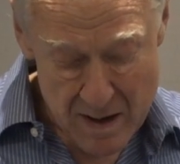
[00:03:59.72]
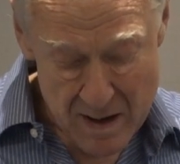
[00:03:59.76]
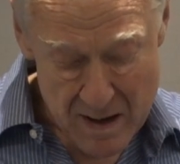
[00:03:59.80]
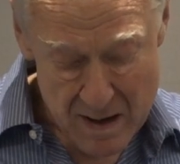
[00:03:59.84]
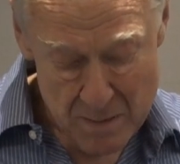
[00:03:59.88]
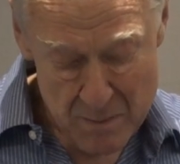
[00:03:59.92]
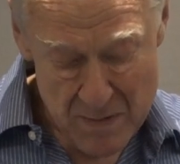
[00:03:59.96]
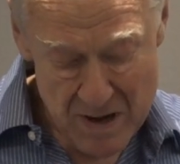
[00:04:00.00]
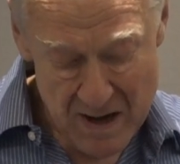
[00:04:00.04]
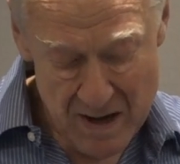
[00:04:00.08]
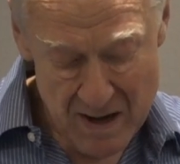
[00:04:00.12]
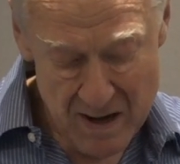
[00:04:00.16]

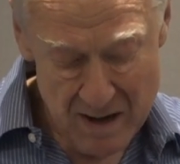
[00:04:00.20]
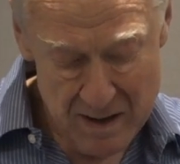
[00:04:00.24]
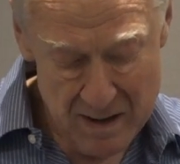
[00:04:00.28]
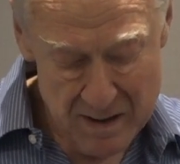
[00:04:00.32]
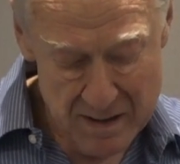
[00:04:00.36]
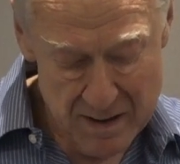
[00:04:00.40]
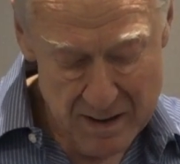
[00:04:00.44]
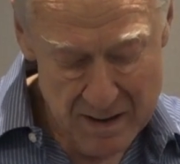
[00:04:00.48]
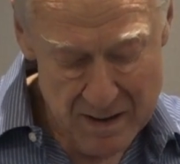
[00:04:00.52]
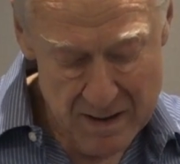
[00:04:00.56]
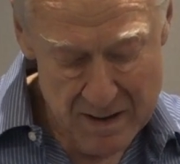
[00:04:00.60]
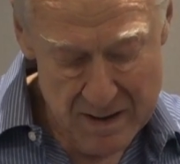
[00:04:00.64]

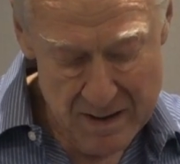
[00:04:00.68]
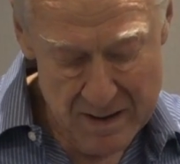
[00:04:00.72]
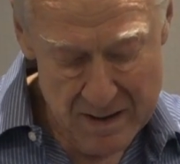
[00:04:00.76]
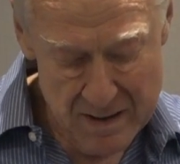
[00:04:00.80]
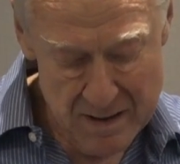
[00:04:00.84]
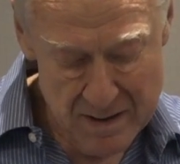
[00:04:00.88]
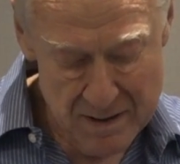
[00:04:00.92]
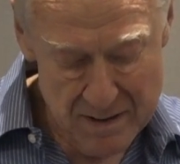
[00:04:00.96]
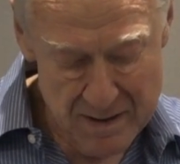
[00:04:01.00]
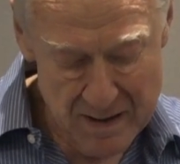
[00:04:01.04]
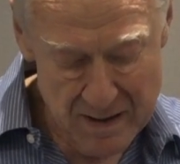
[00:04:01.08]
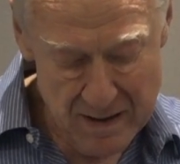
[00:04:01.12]
And
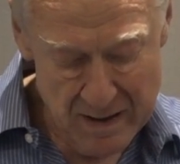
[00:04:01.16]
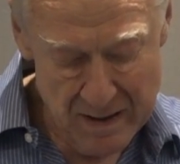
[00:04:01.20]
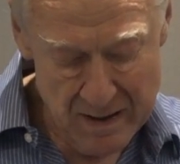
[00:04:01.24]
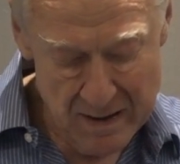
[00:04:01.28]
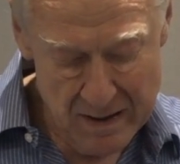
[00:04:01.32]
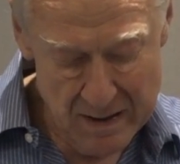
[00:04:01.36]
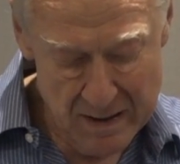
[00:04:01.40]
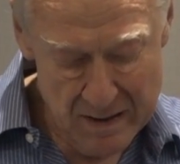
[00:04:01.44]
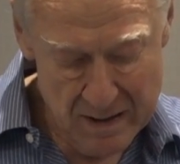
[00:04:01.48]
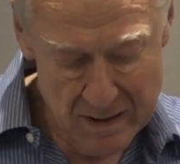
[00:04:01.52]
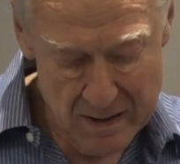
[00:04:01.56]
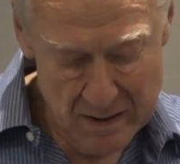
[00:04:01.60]

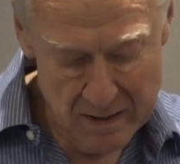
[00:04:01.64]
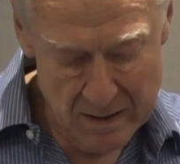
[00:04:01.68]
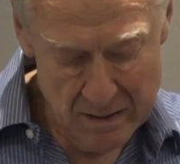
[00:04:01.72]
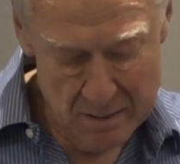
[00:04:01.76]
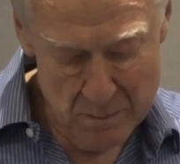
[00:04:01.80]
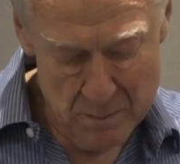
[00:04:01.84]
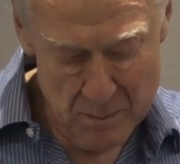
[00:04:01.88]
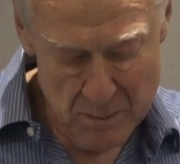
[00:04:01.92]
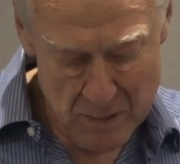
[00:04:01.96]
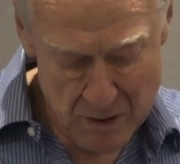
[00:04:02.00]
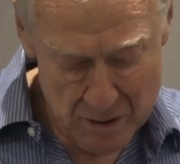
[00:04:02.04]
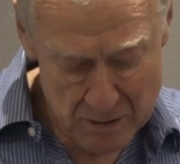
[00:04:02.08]
the
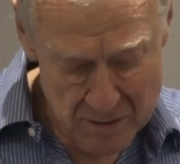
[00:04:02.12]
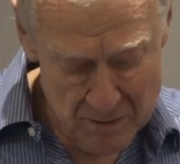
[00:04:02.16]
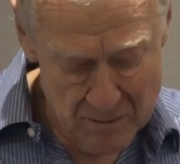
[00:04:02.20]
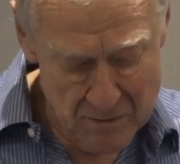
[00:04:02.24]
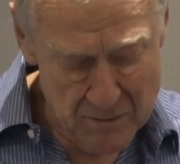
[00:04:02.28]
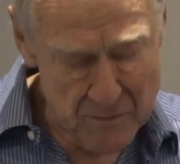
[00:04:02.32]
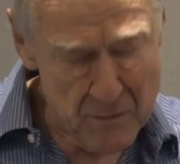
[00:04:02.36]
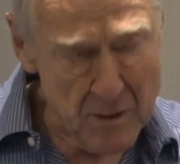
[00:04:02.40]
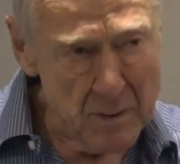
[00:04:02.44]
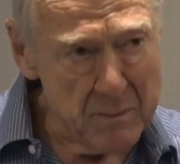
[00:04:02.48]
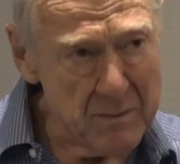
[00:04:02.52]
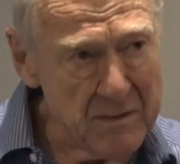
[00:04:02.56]

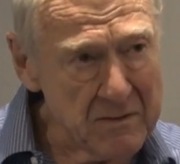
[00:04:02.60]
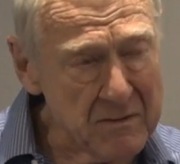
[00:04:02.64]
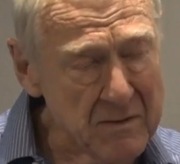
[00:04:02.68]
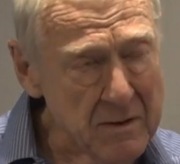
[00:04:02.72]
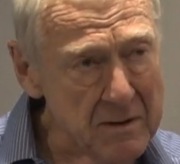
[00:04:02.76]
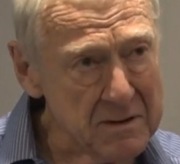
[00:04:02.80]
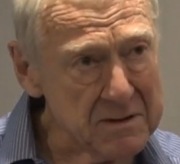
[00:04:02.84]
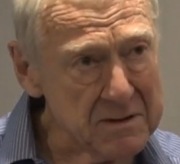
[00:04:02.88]
modern form of